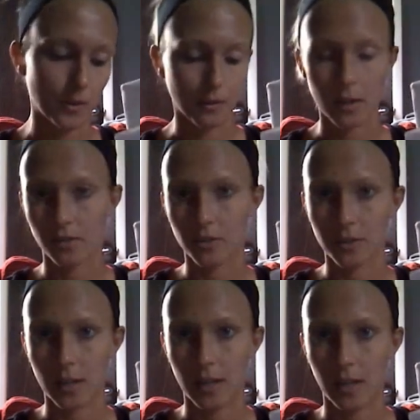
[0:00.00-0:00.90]
what they're
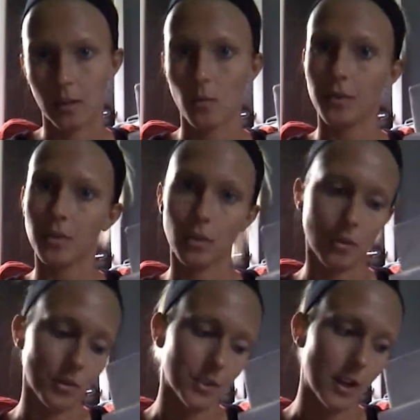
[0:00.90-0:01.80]
interested in and what their
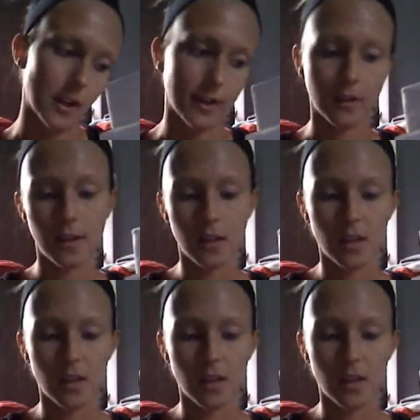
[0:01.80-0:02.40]
goals are and